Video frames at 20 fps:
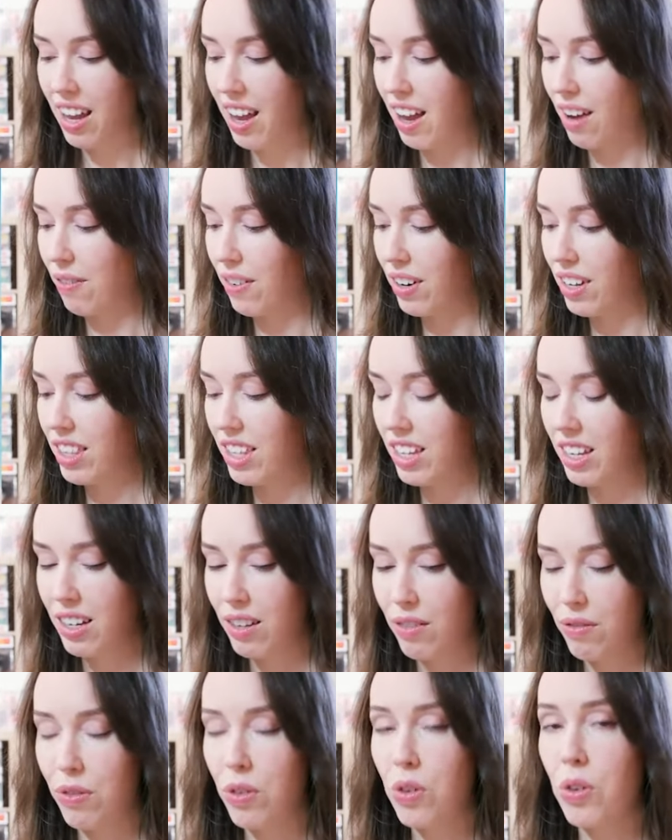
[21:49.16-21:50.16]

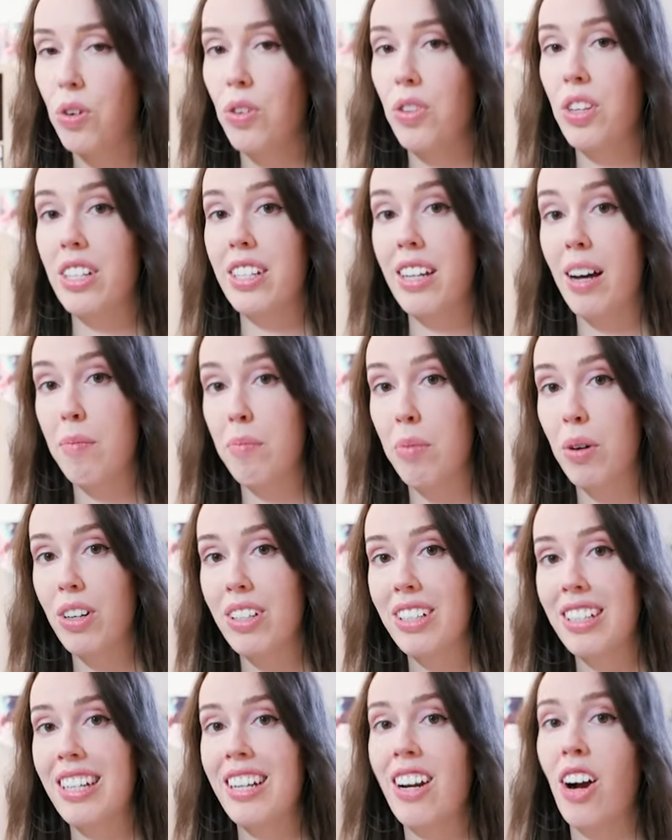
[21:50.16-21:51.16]
everything for this
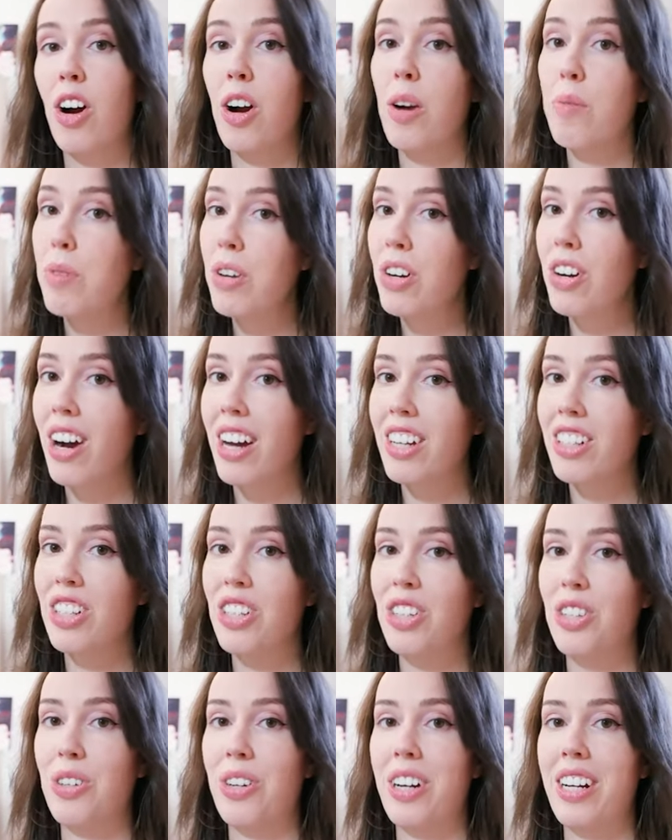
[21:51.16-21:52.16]
unboxing. I hope you guys
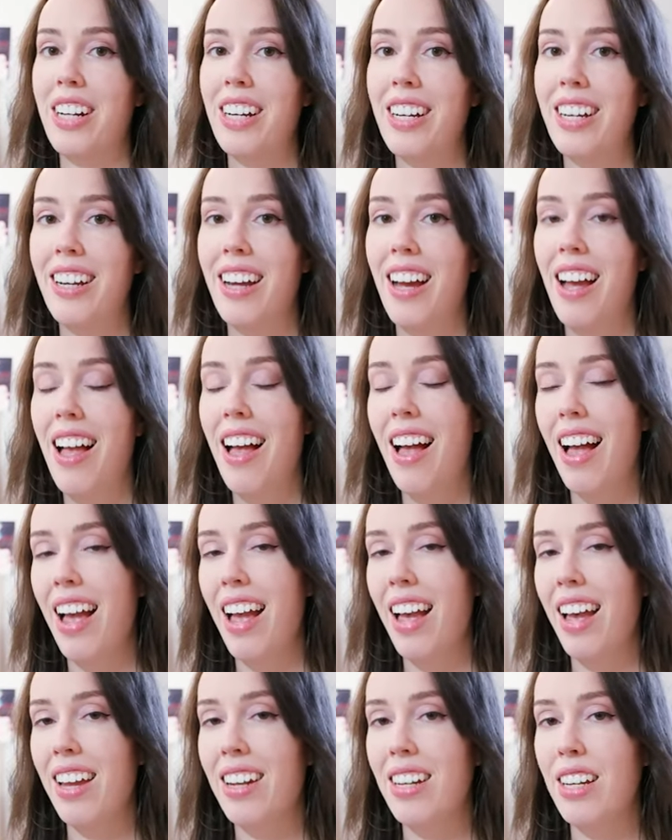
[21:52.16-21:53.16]
enjoyed it
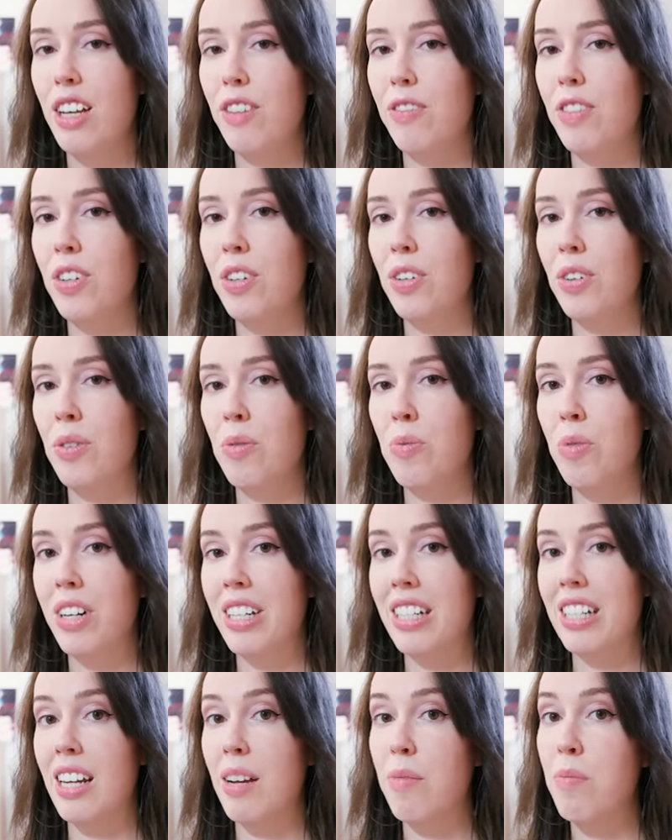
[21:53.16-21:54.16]
and if you want
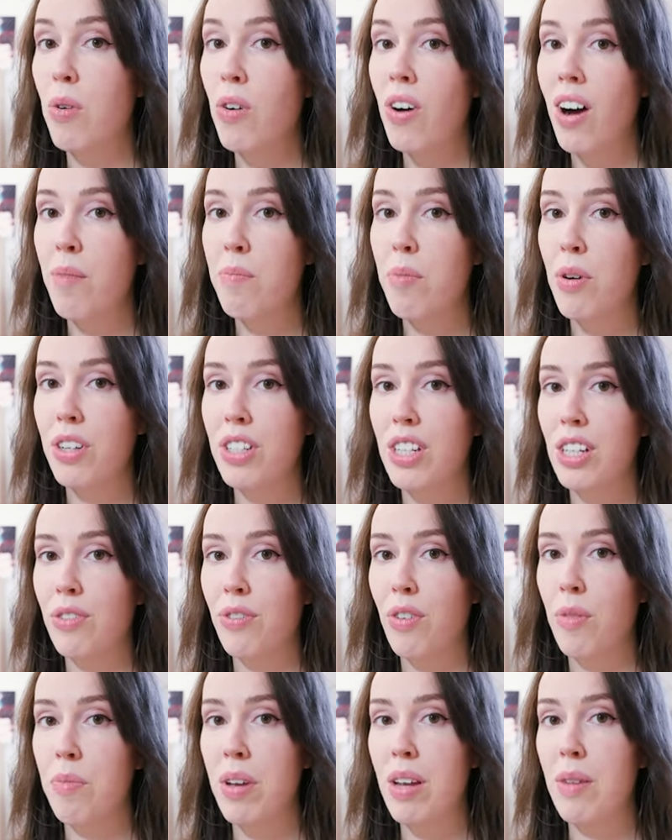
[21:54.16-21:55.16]
to see more unboxings
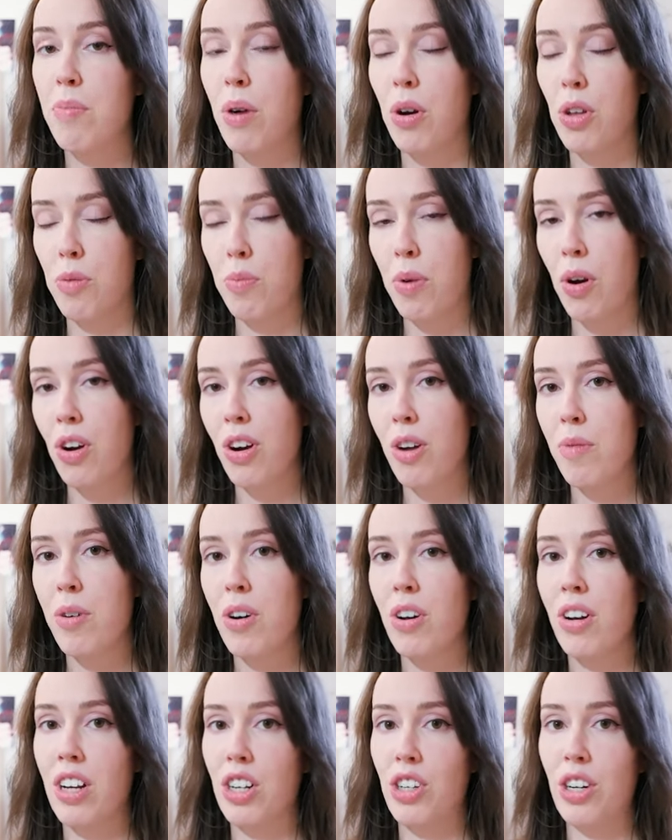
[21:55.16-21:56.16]
from me, both
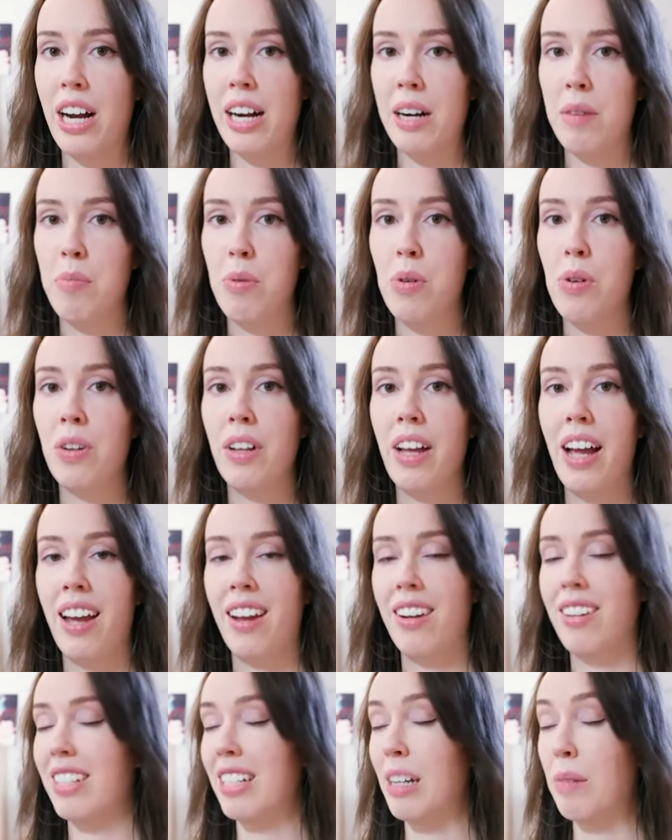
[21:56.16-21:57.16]
Pokemon and Dragon Ball
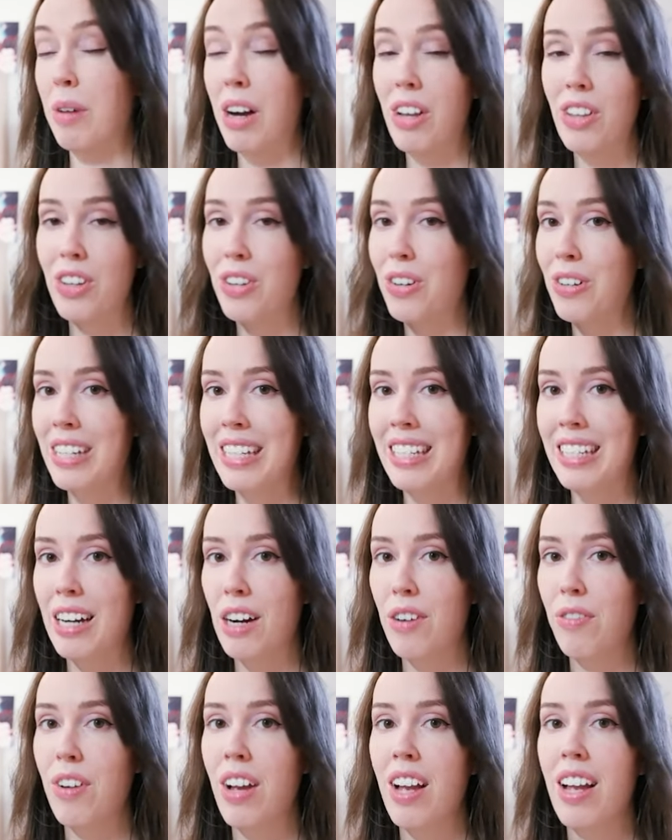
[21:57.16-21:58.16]
and some other good
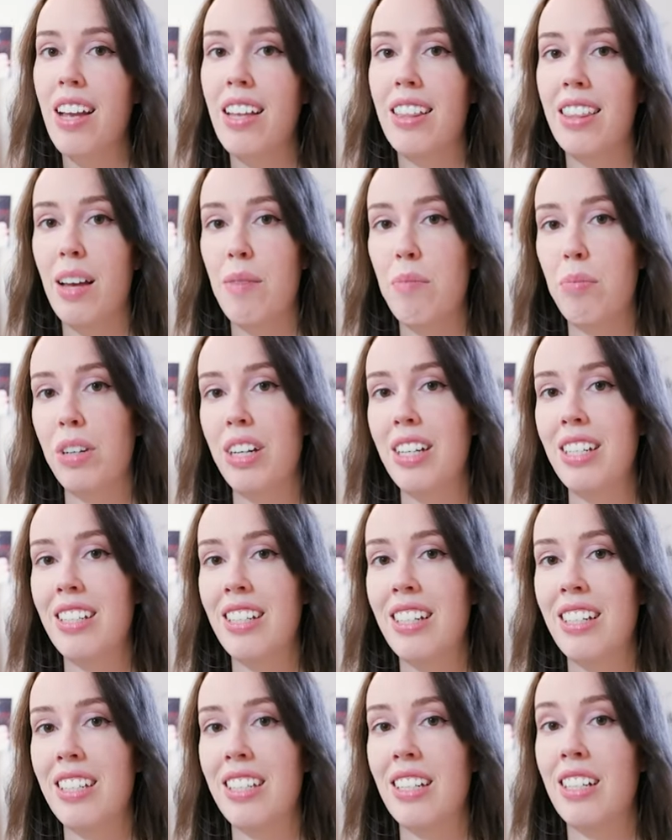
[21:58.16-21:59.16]
stuff, then please
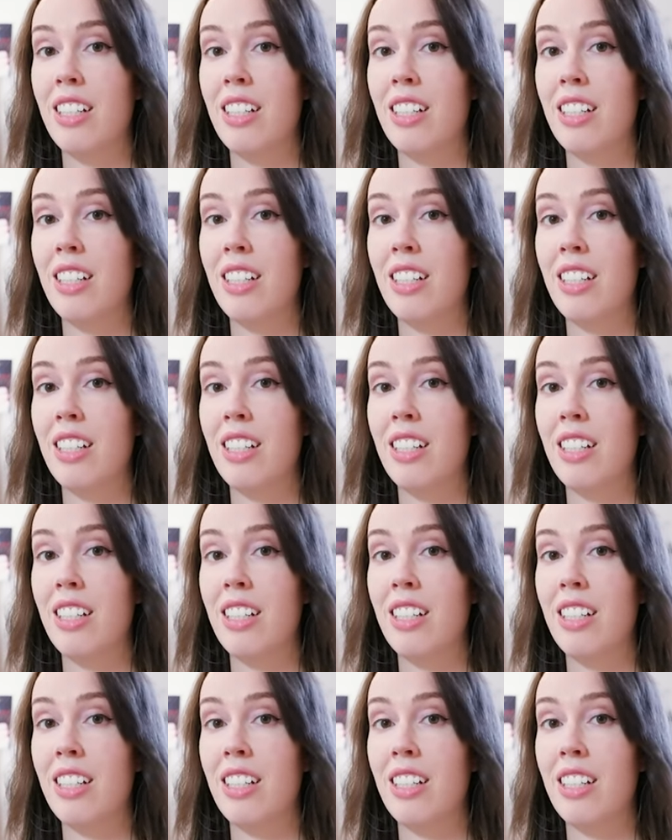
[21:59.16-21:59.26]
consider